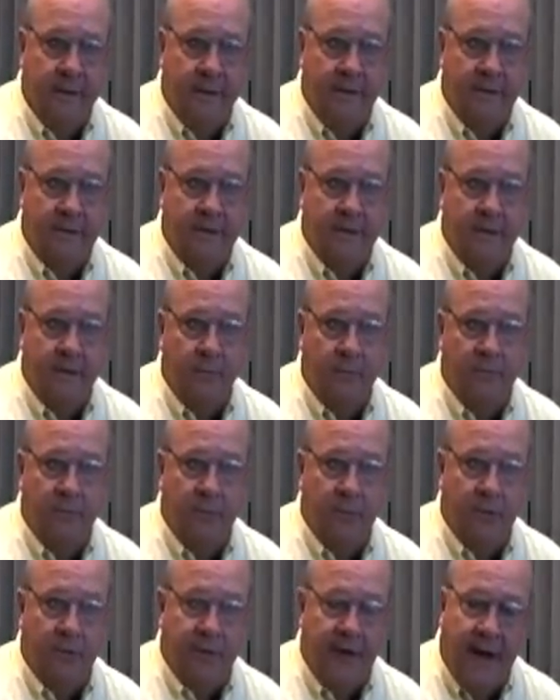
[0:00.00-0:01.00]
And so with,
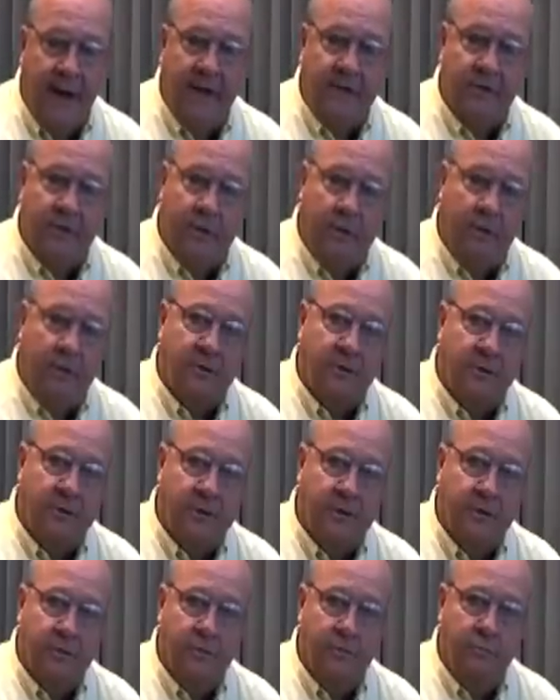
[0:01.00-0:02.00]
with NASCAR's
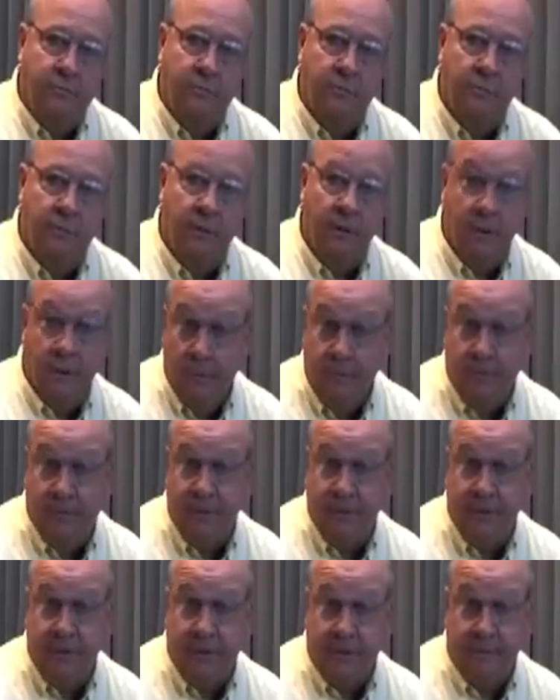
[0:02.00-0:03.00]
new loop
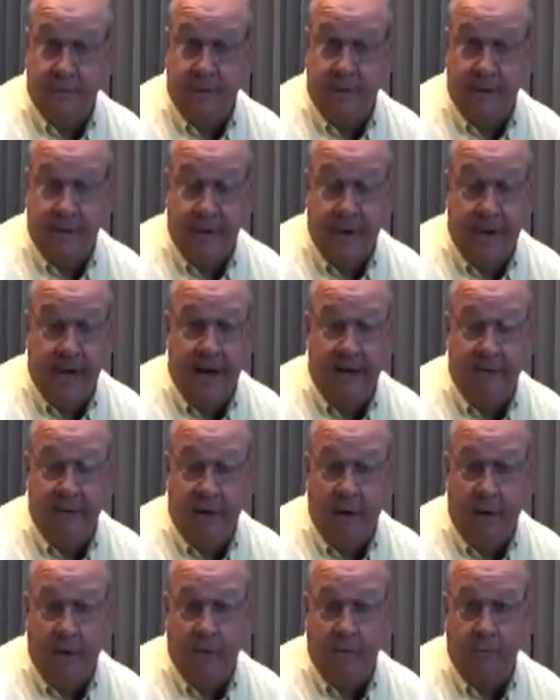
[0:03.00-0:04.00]
system that they have at
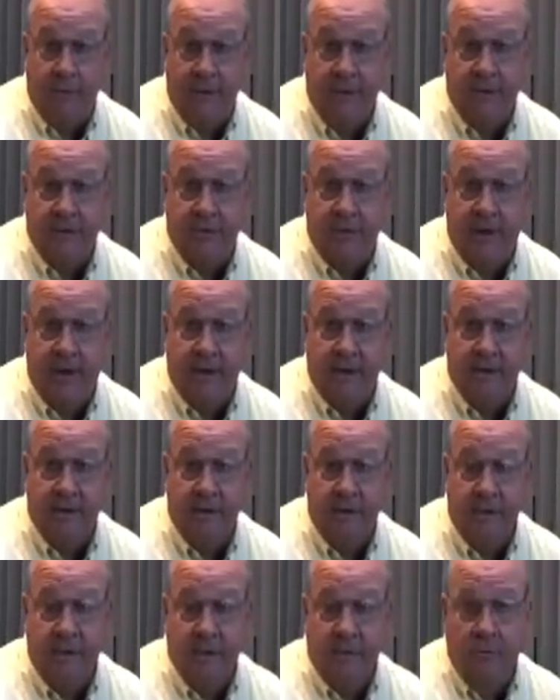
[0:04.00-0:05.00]
all the racetracks,
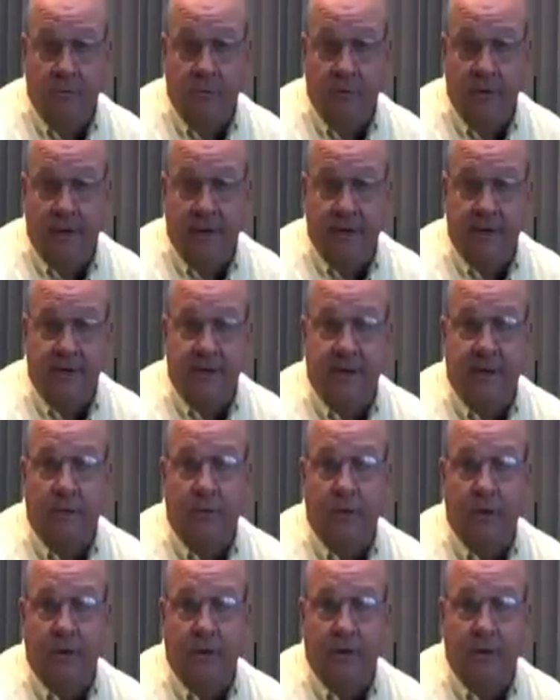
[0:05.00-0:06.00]
where they can tell
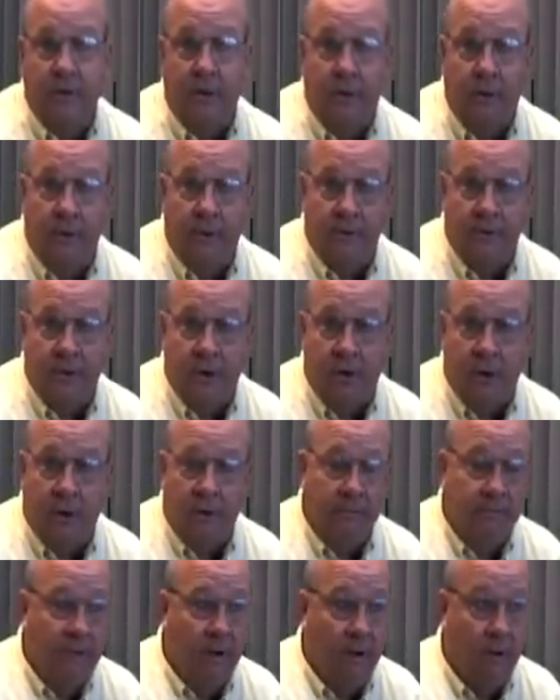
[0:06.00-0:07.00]
where the cars
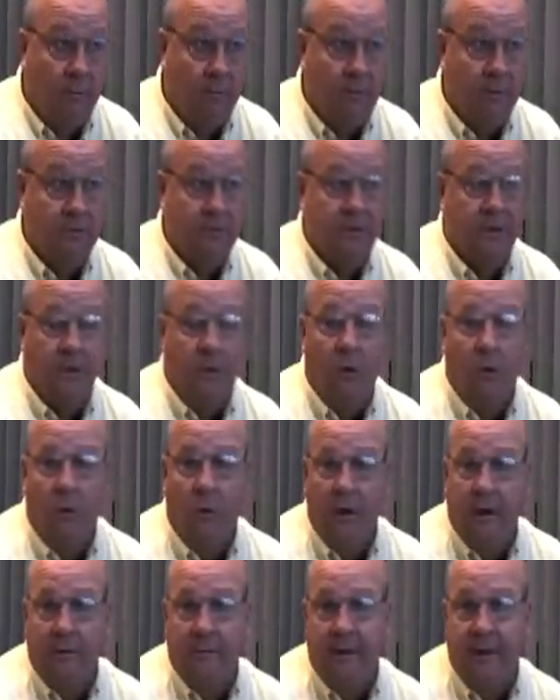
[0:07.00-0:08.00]
are almost the whole
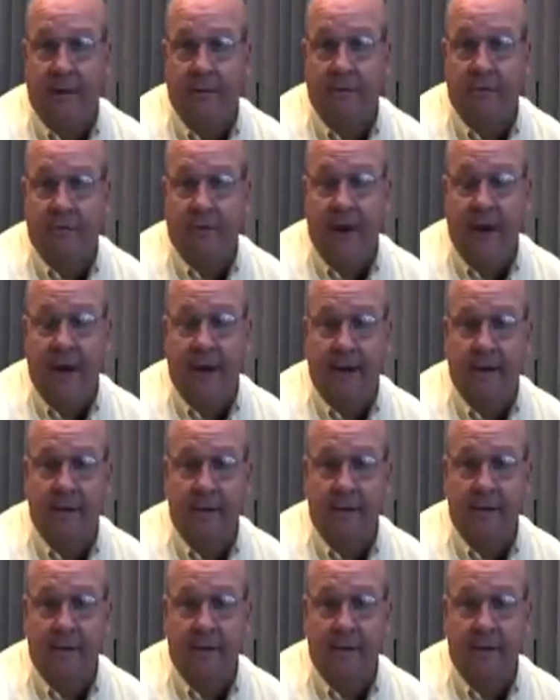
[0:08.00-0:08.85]
way around the track,